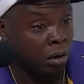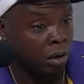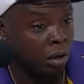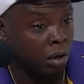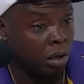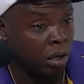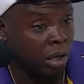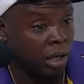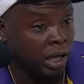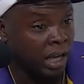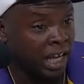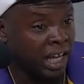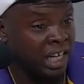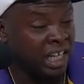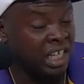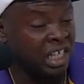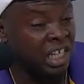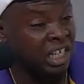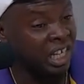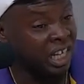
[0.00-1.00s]
And he's a
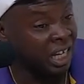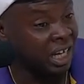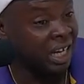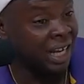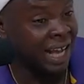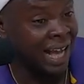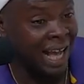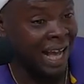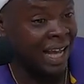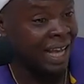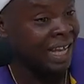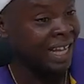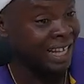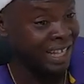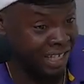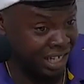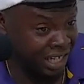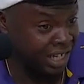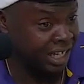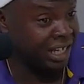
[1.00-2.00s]
young guy. He's going to
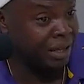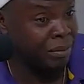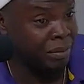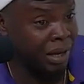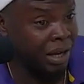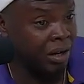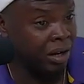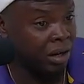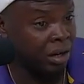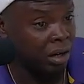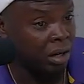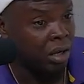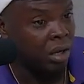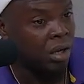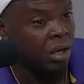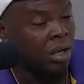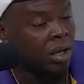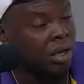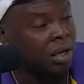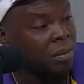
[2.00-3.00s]
get better.
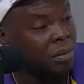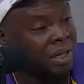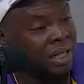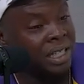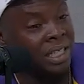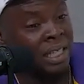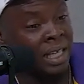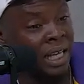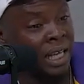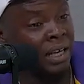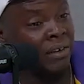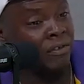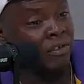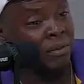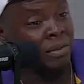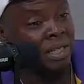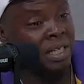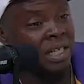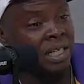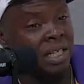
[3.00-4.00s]
But this kid from
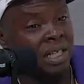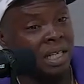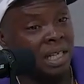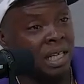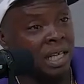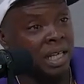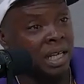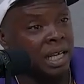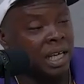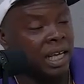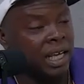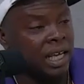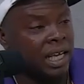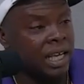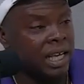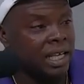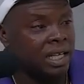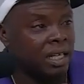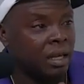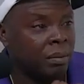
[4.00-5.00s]
Tennessee, he's a
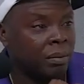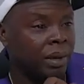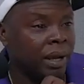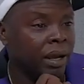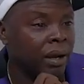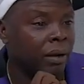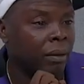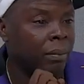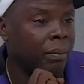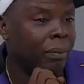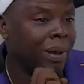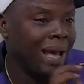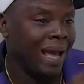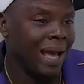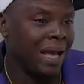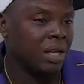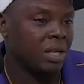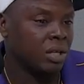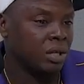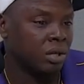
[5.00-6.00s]
better
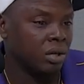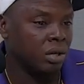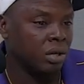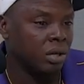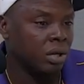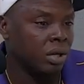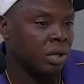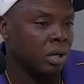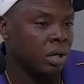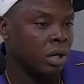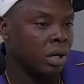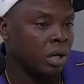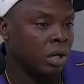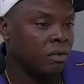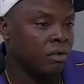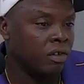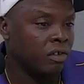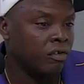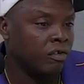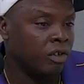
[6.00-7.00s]
passer of the
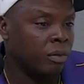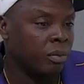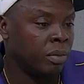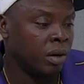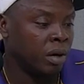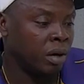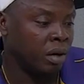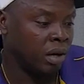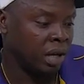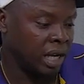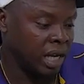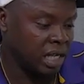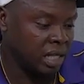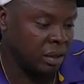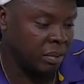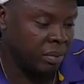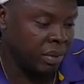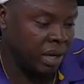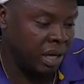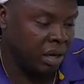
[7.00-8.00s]
football. He has a
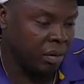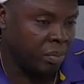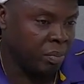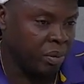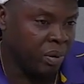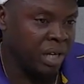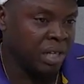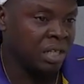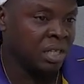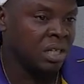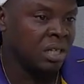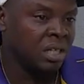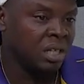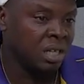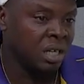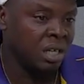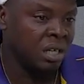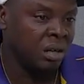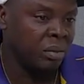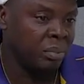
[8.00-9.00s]
better presence in the
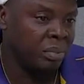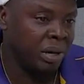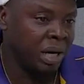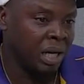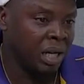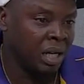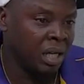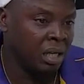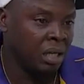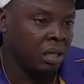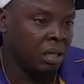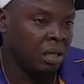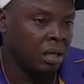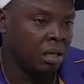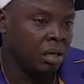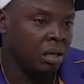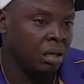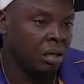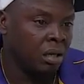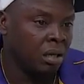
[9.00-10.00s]
pocket
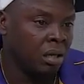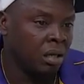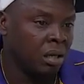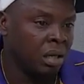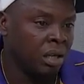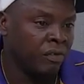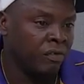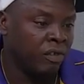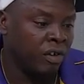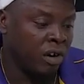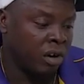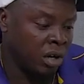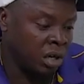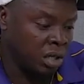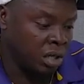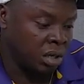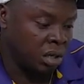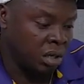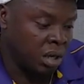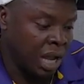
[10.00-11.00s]
as far as
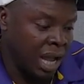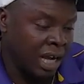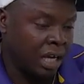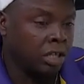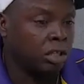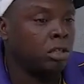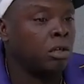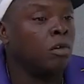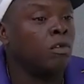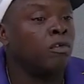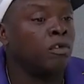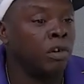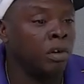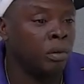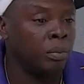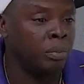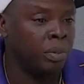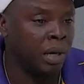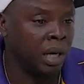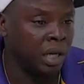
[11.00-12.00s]
I could throw from the
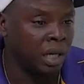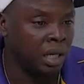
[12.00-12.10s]
pocket.